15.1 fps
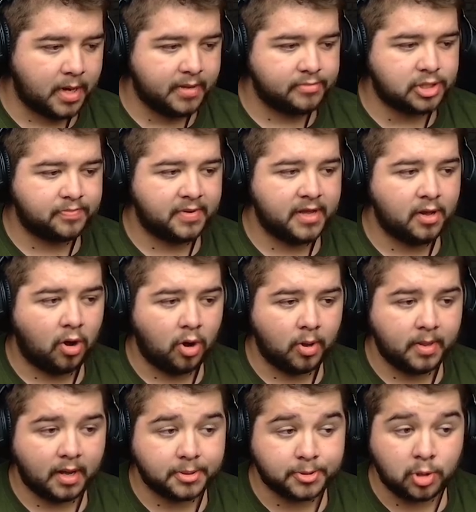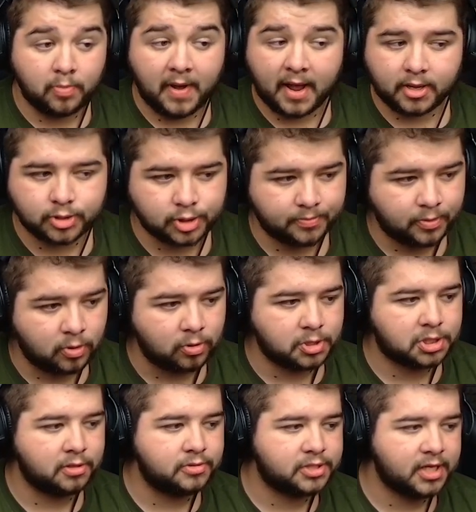him to be on a fullback support
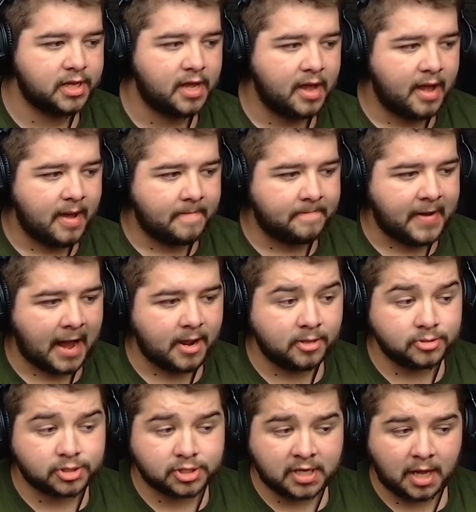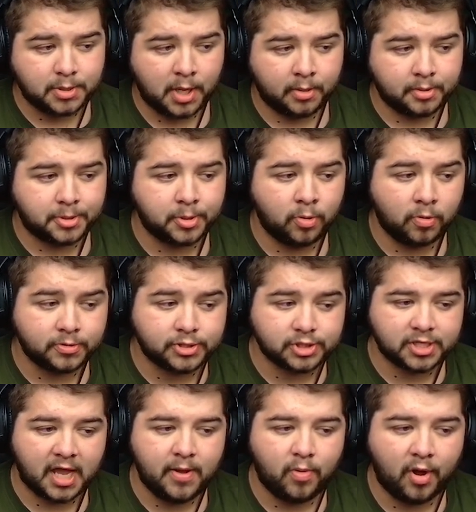duty, balance, get further forward,
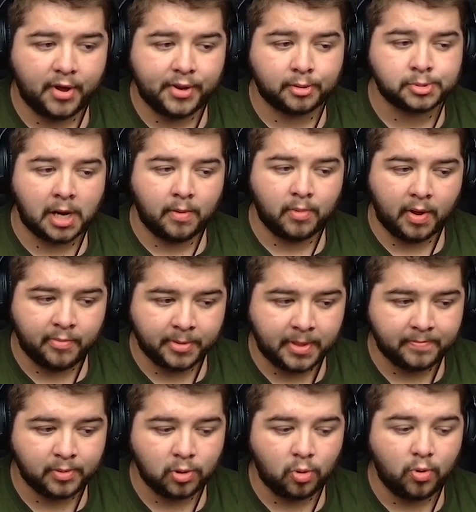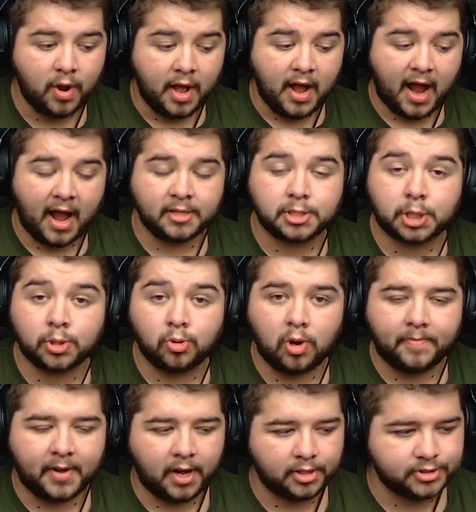stay wider, run wide with the ball, and shorter
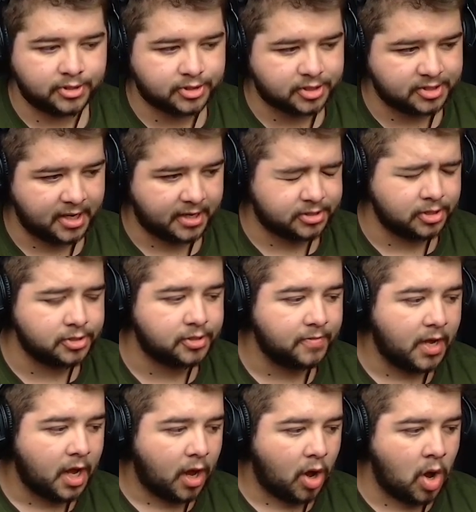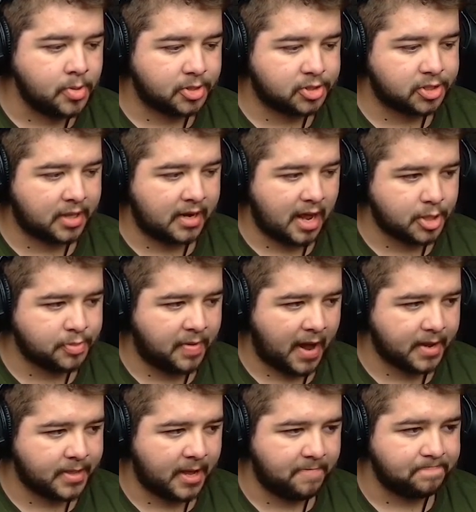passing selected. Over to the left
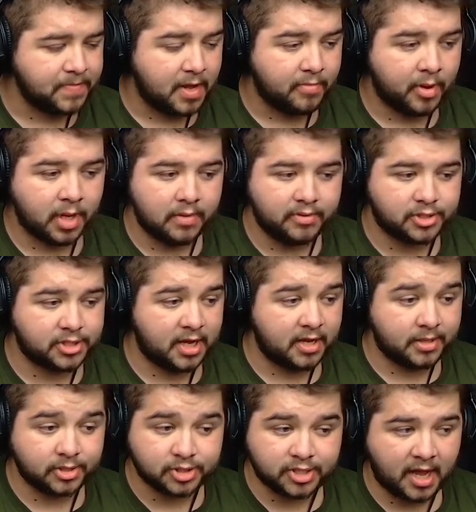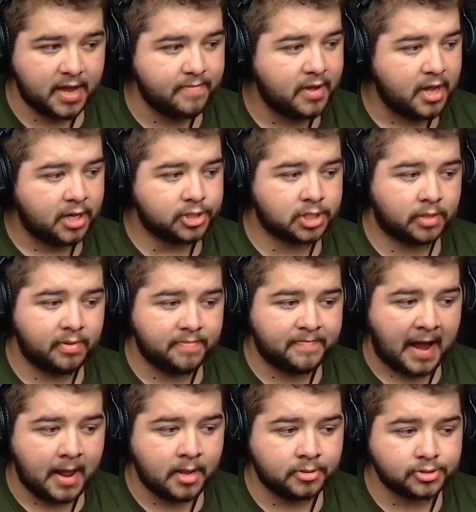back then, we're going to be seeing the same. It's going to be
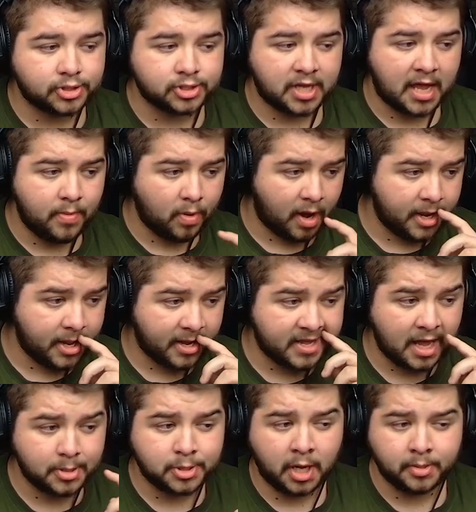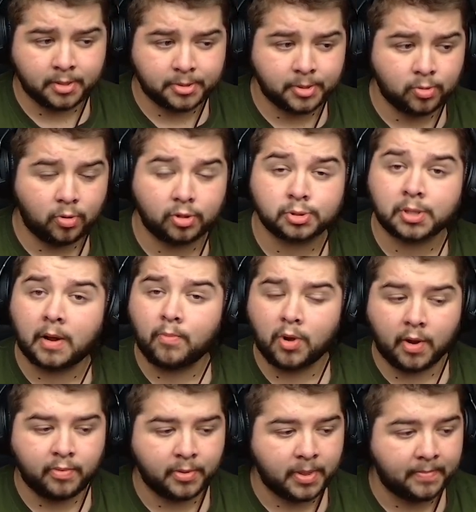balance, stay wider, get further forward, run
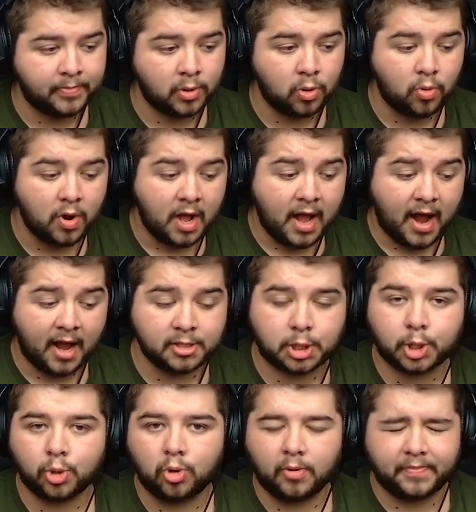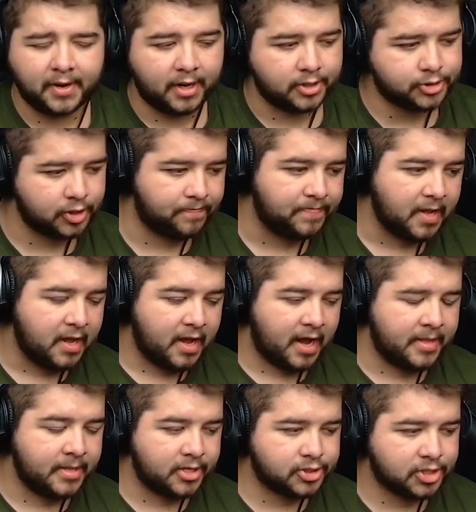wide with the ball, and shorter passing. In
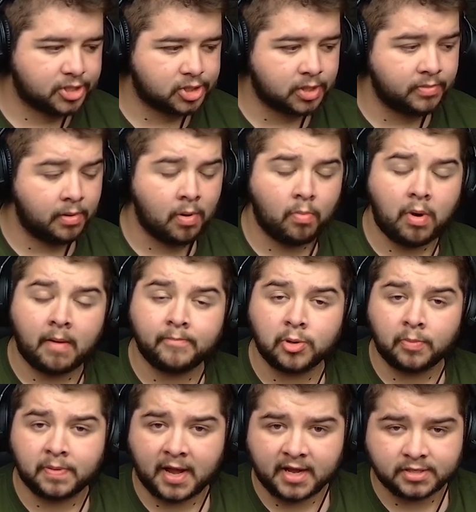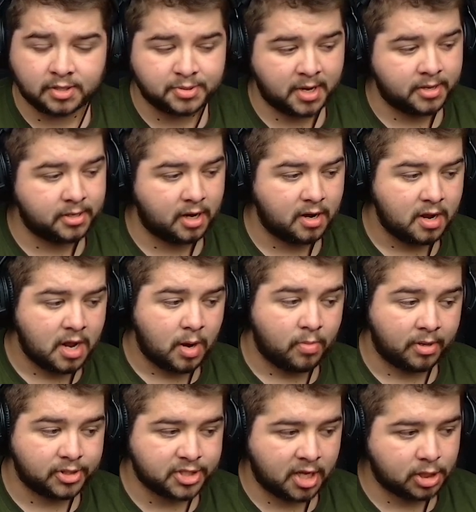this system, you want one ball playing defender,
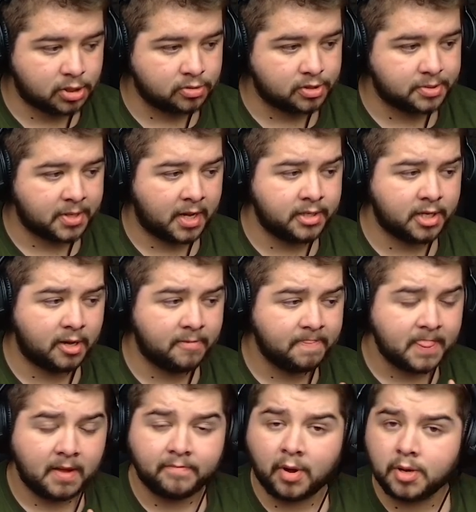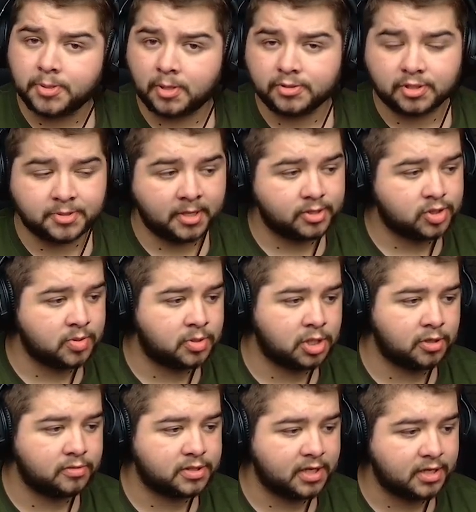one central defender, both on defensive
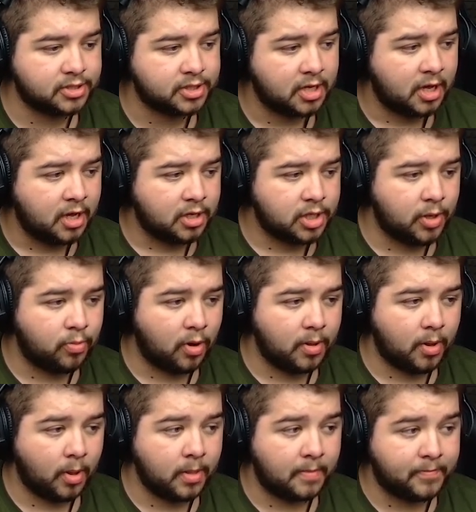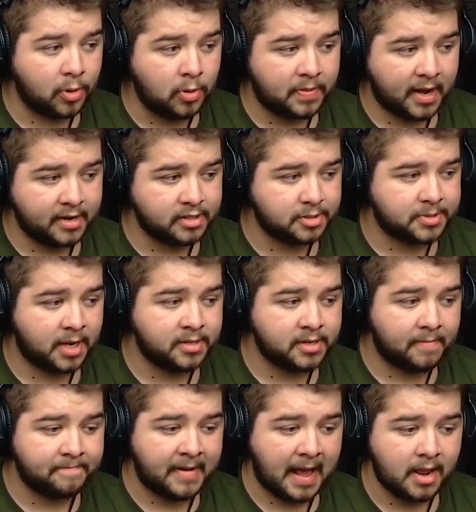duties. You want on the ball playing defender,
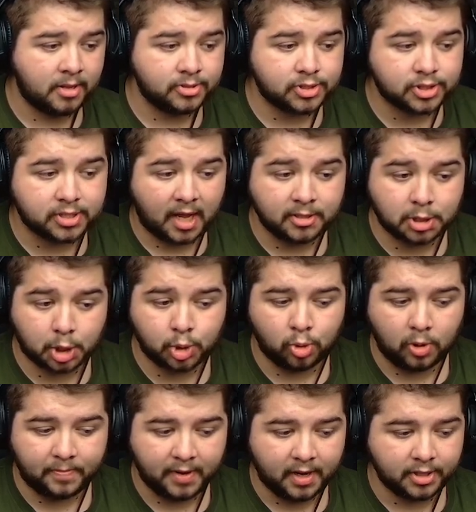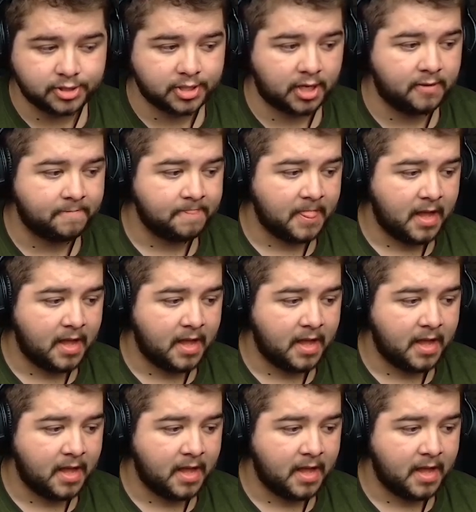balanced and shorter passing.